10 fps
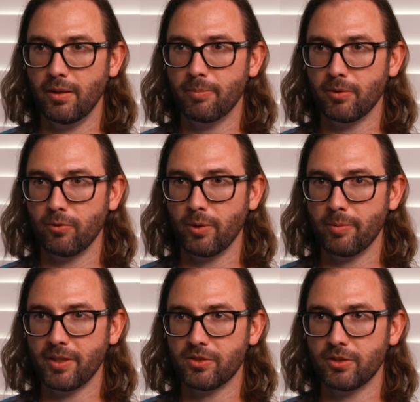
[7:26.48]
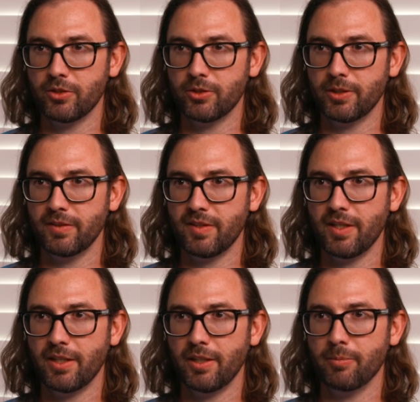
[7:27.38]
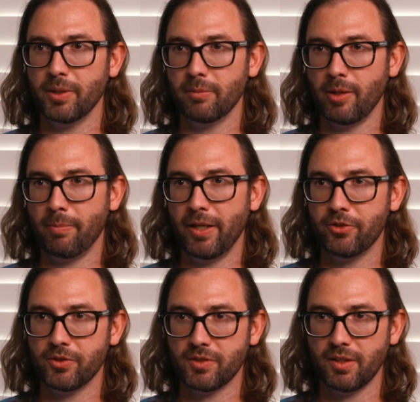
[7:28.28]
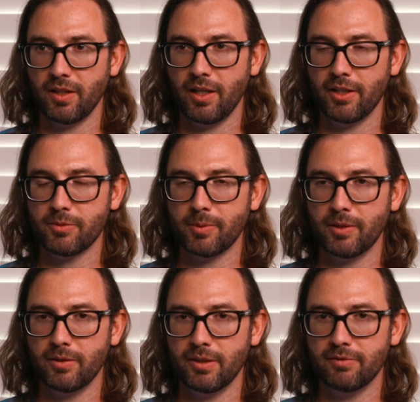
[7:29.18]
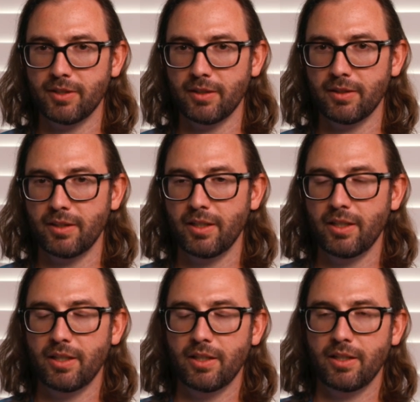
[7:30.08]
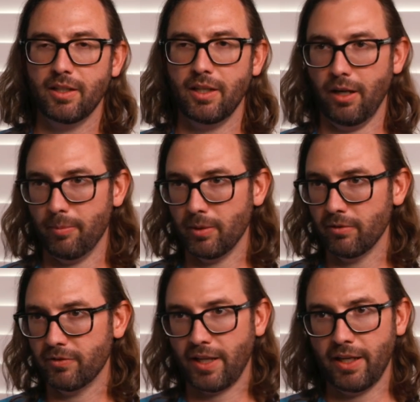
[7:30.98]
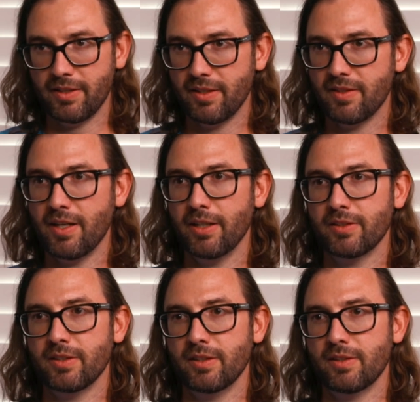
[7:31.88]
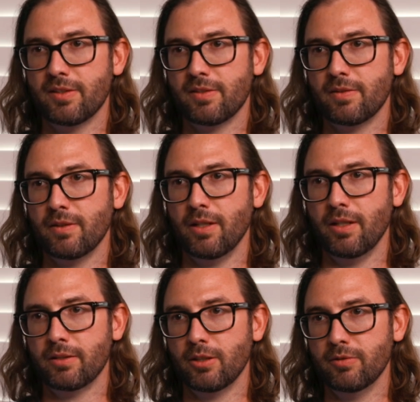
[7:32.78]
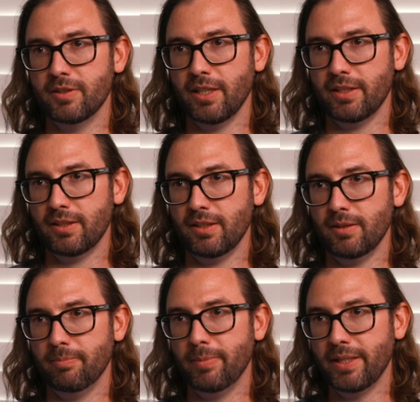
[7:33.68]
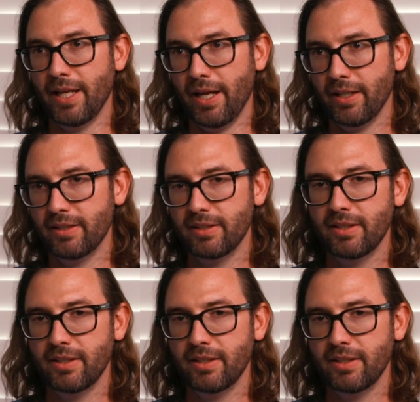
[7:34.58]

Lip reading: performing surgeries there and bringing my patients to the hospital. I've done a number of cases there since COVID-19 began.